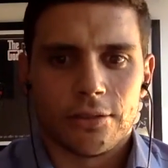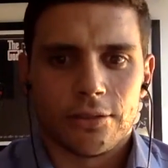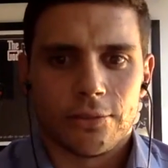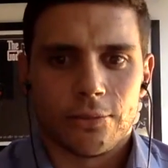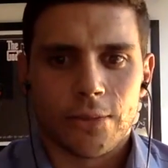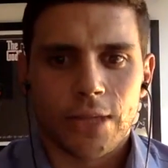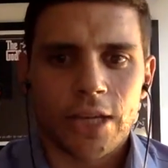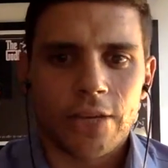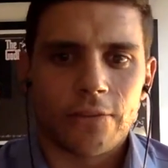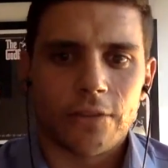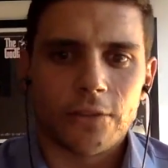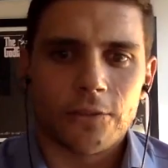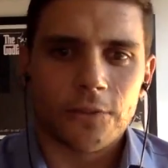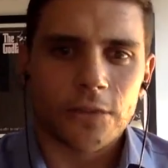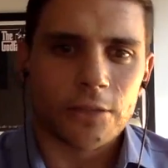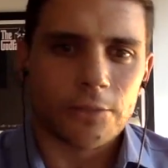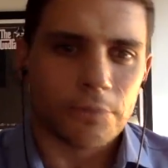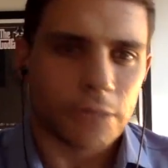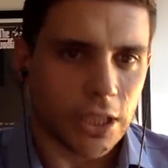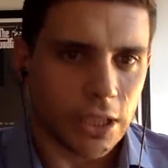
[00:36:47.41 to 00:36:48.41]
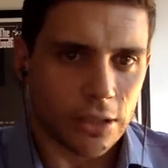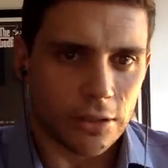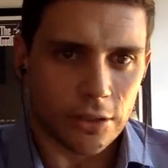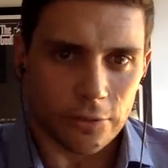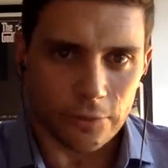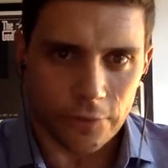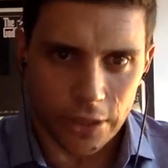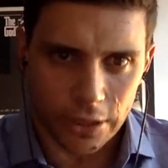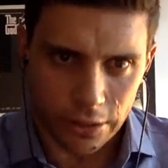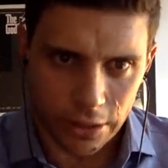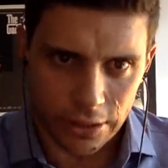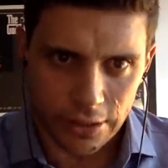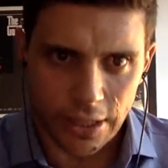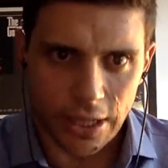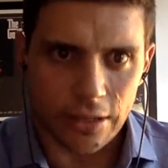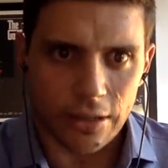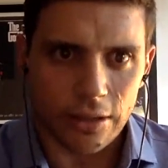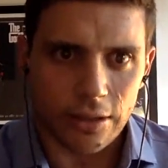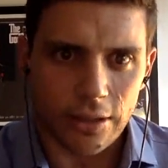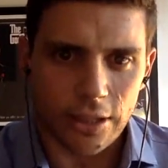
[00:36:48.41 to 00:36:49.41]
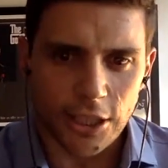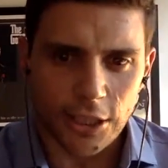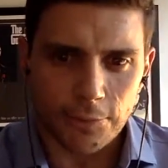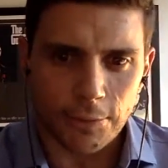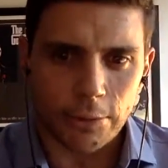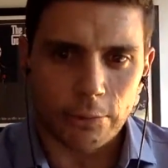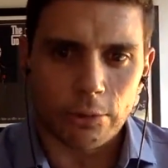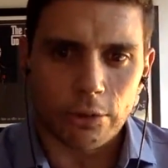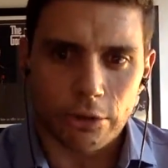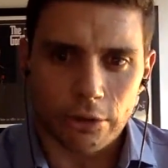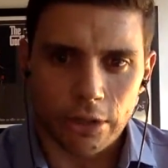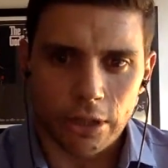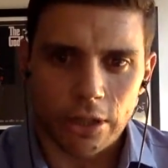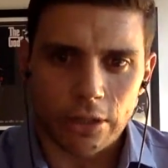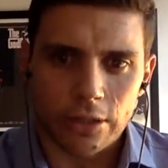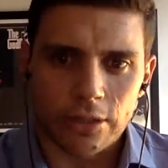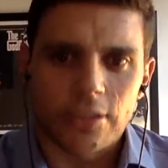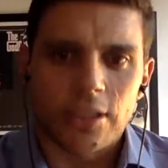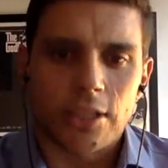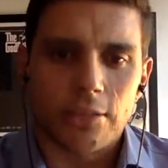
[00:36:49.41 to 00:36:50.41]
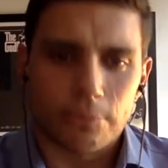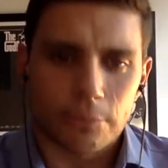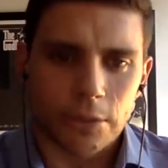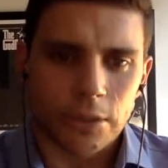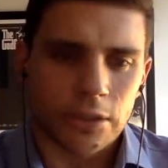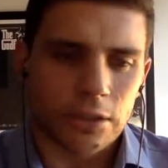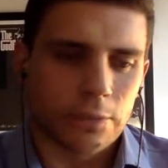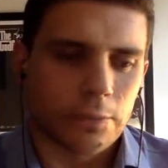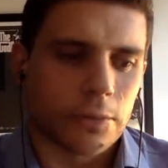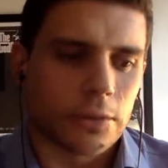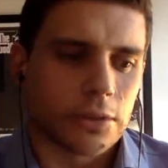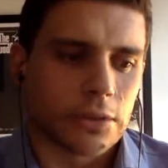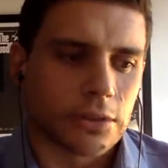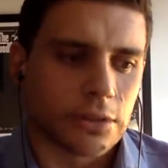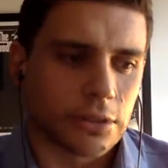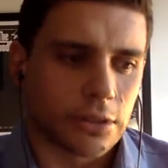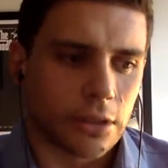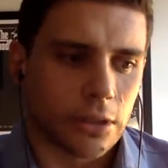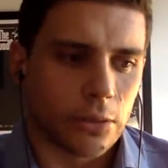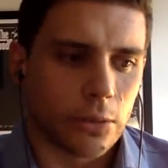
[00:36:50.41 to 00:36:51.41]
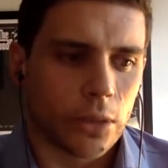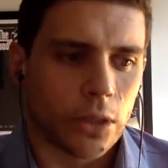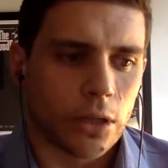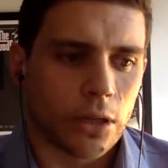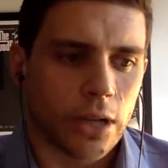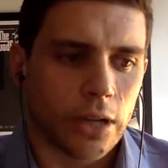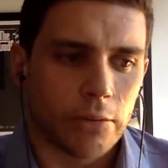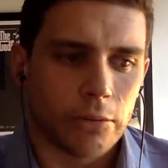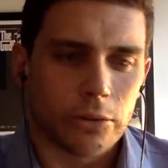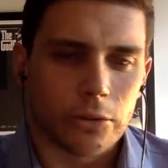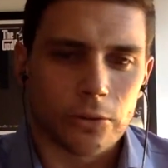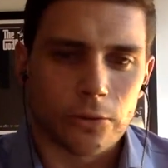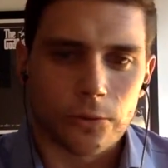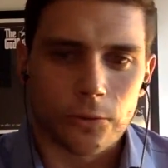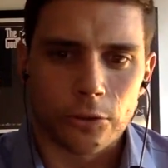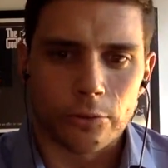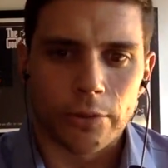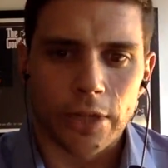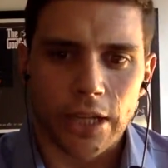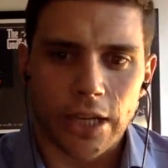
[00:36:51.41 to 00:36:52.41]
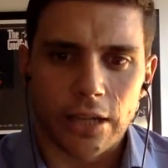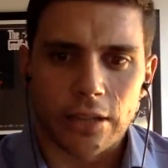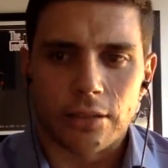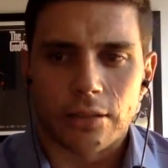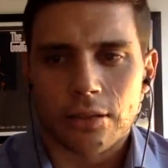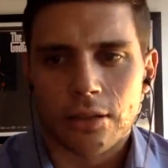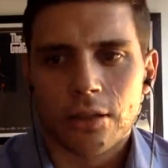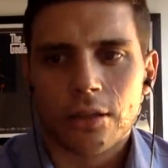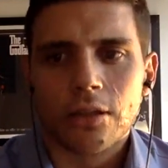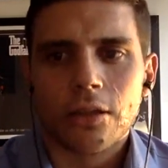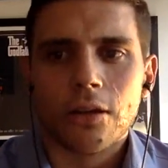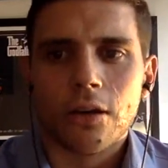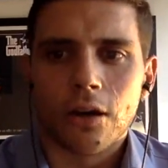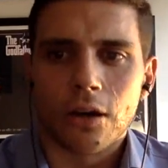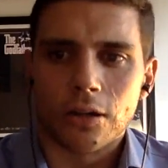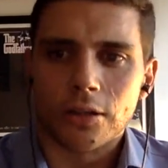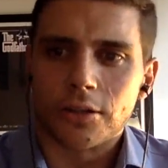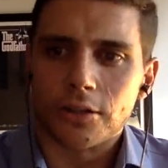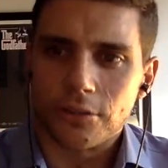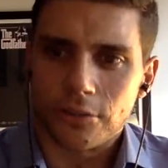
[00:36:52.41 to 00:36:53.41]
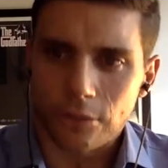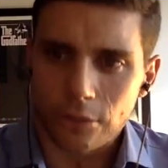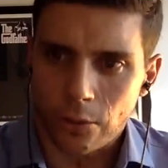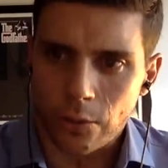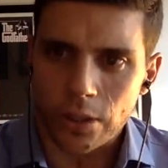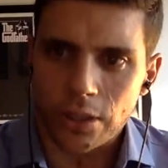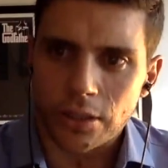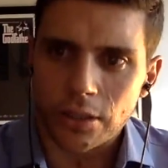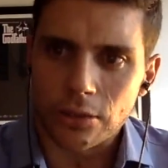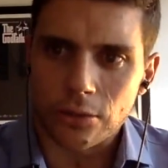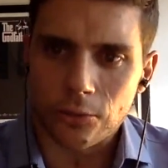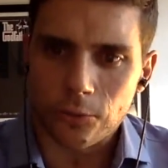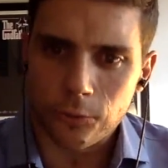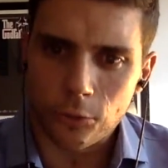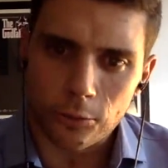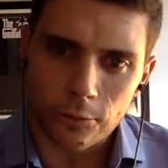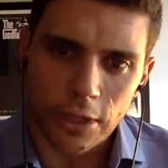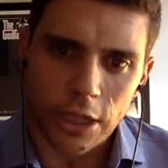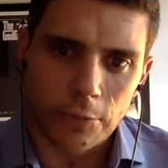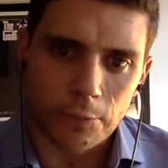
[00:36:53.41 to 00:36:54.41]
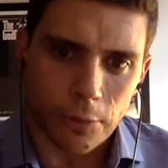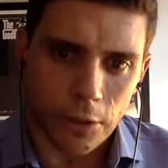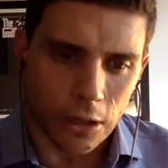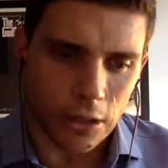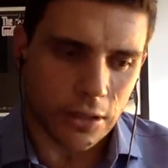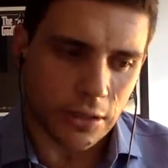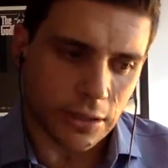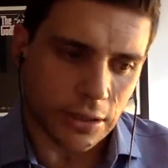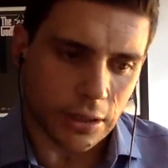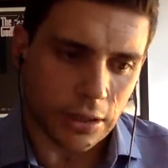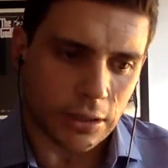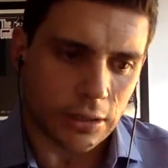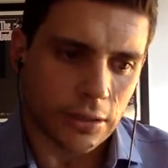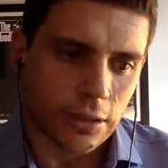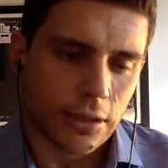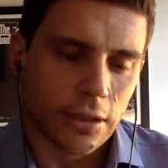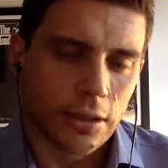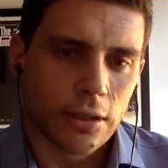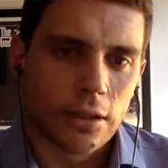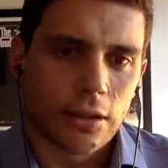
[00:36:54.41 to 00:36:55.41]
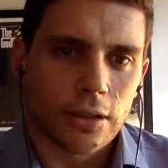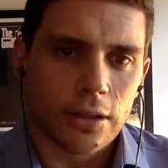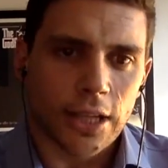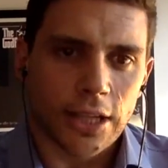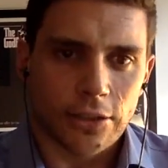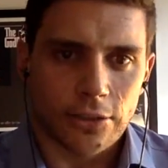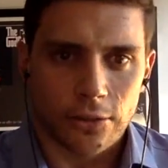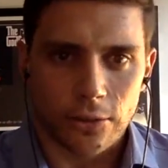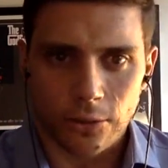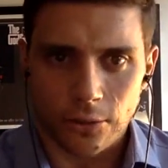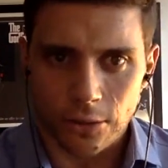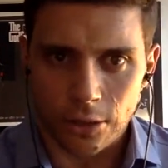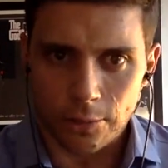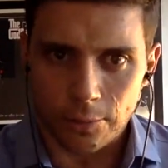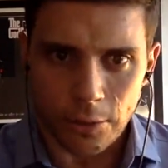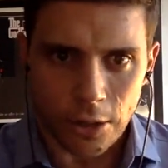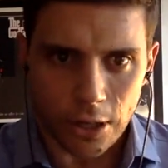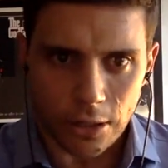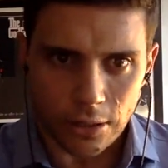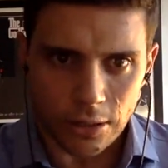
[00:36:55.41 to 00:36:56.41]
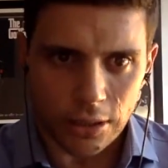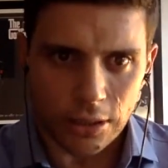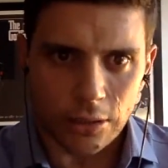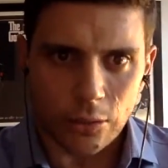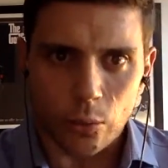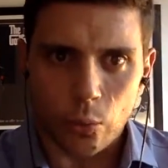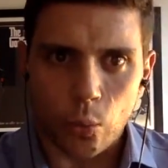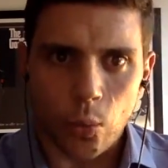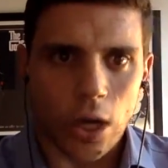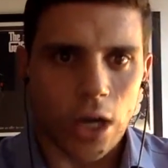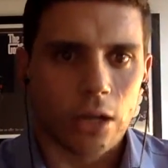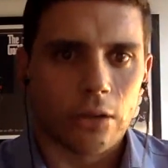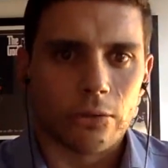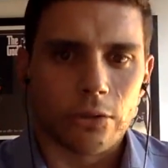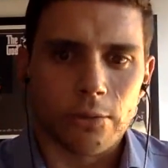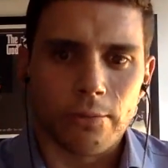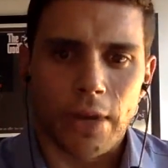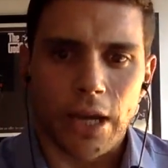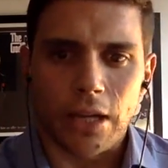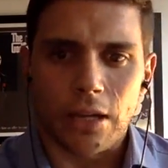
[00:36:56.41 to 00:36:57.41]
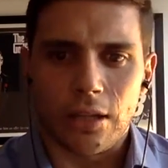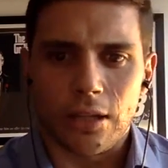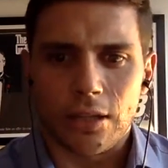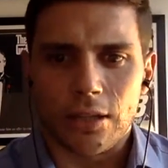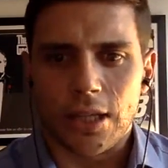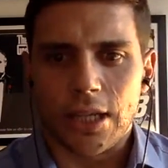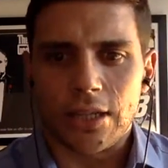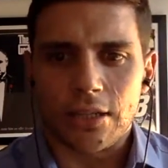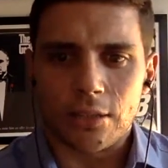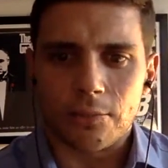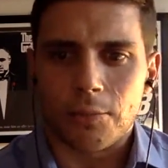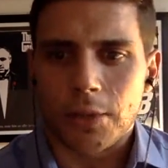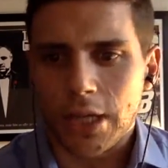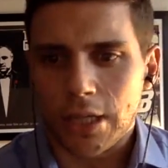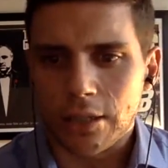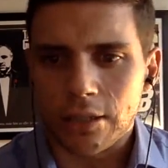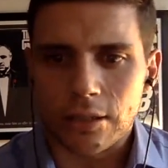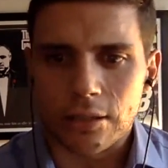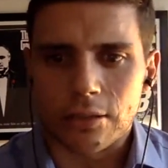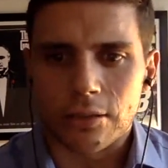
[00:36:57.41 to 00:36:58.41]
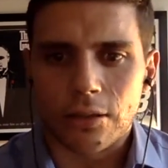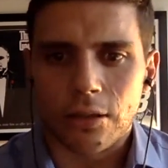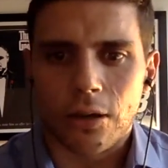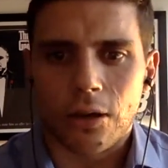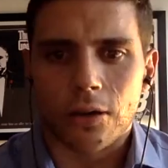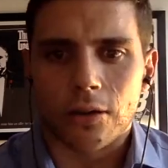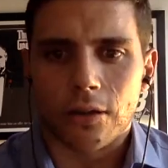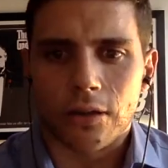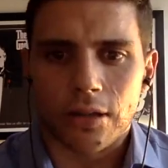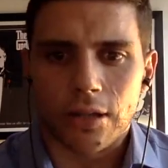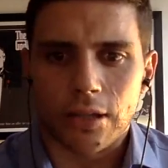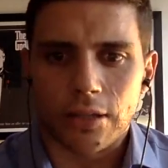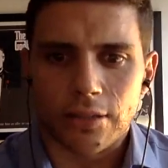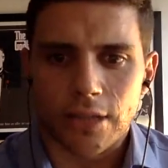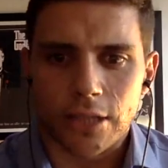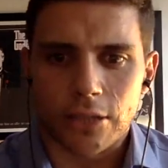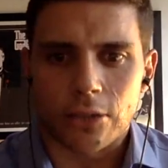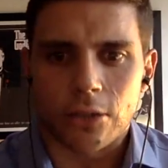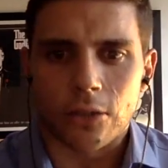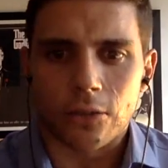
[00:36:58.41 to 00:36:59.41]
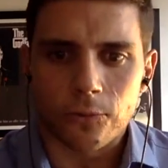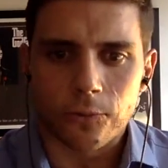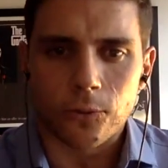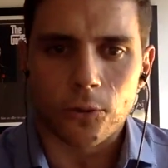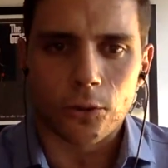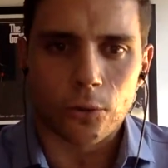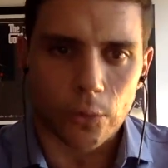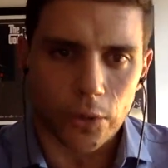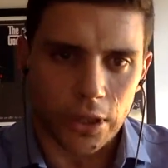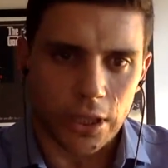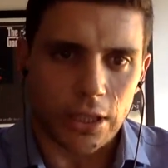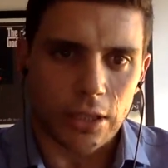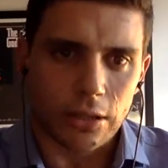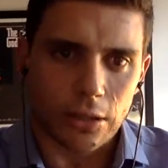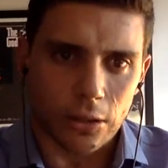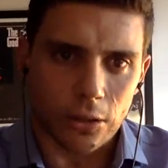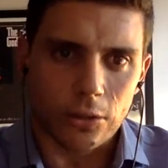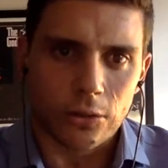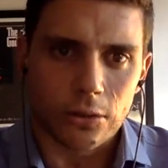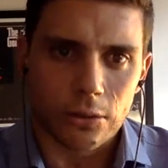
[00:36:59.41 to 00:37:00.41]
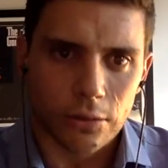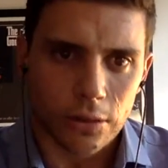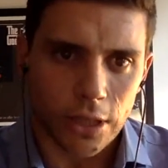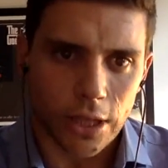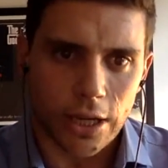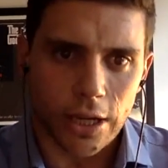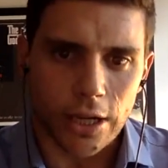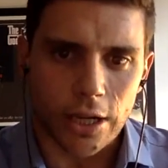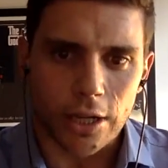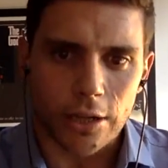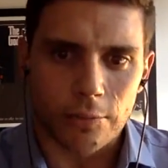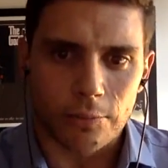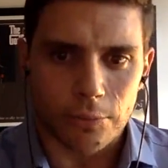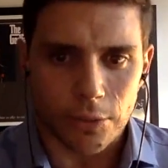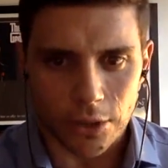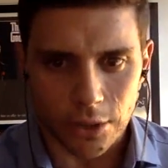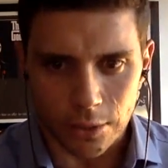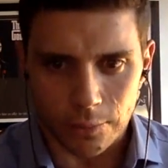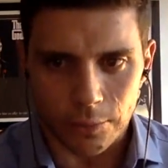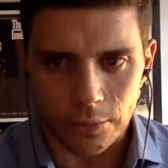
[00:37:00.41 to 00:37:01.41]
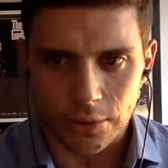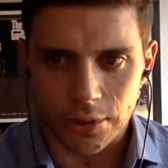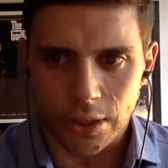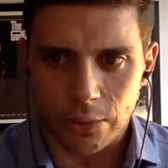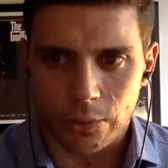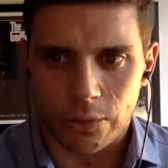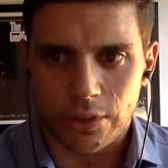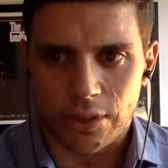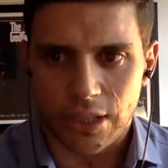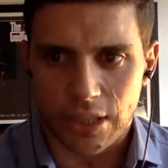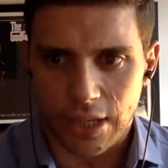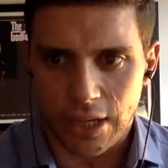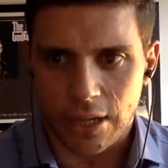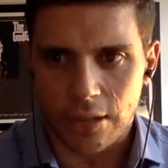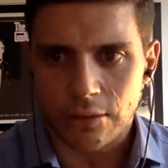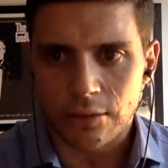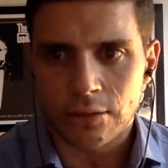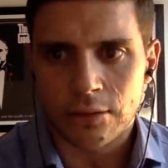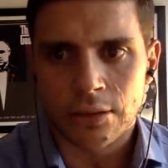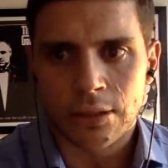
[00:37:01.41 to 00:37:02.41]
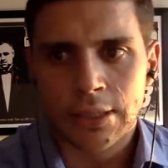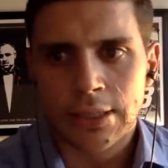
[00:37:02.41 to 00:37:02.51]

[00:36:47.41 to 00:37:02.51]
We have different opinions on various other things, but we agree on the 10 principles. So we are able to formulate answers to questions or formulate policy that suits the party while remaining independent on things that don't fall within those principles that we set out.